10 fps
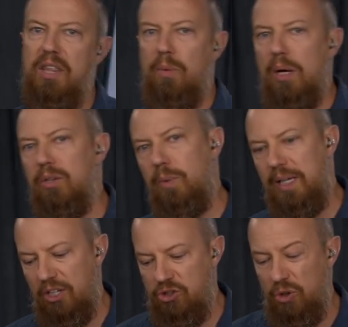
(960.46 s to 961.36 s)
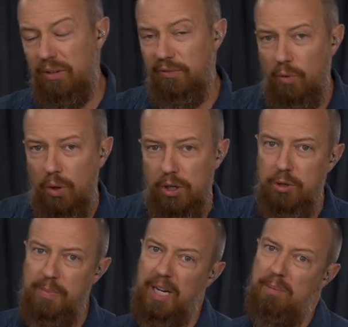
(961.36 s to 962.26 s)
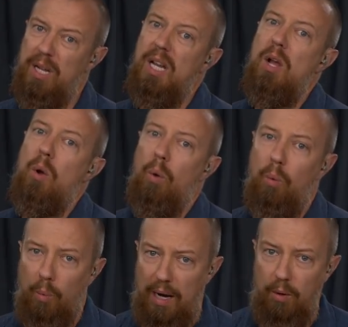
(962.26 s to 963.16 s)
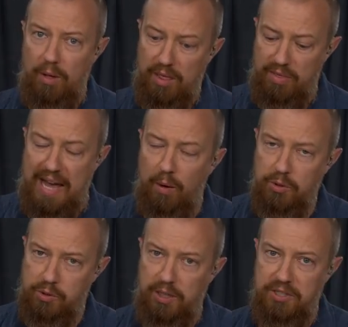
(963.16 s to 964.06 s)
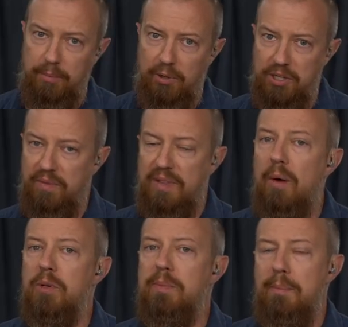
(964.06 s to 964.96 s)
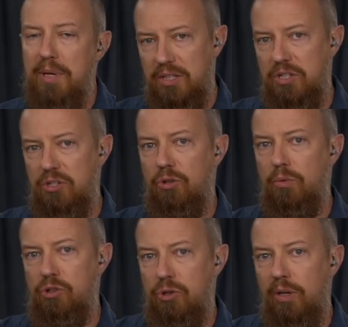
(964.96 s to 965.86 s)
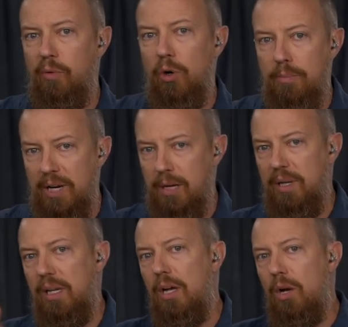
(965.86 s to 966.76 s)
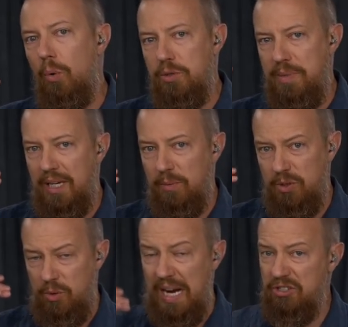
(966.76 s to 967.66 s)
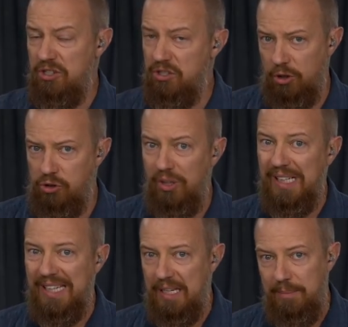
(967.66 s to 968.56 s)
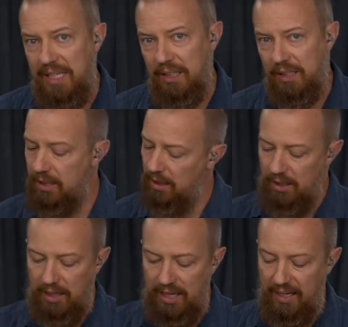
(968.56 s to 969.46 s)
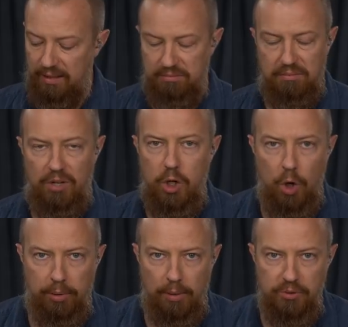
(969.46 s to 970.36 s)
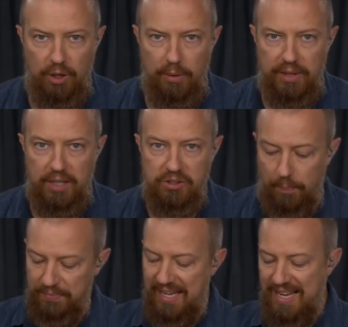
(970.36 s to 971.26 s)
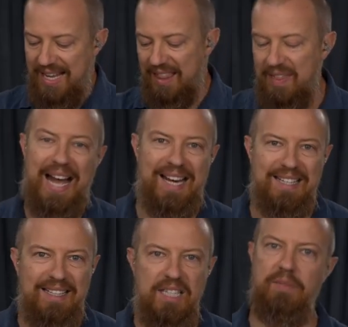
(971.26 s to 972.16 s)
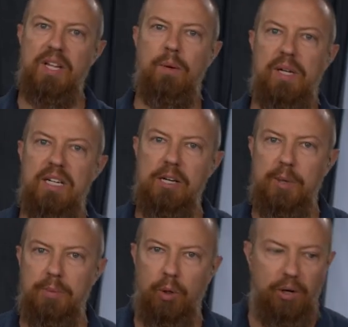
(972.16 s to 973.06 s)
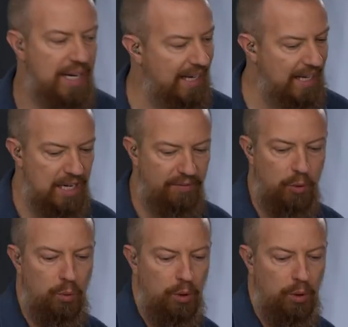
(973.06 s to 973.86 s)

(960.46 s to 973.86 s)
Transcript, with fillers: throughout the weekend shooting 400 megabit wow, that was crazy impressive. That was my biggest concern with shooting 400 megabit was being able to actually start shooting again immediately and no problems at all with that. So that is everything I wanted to tell you about the ProGrade. Again, if you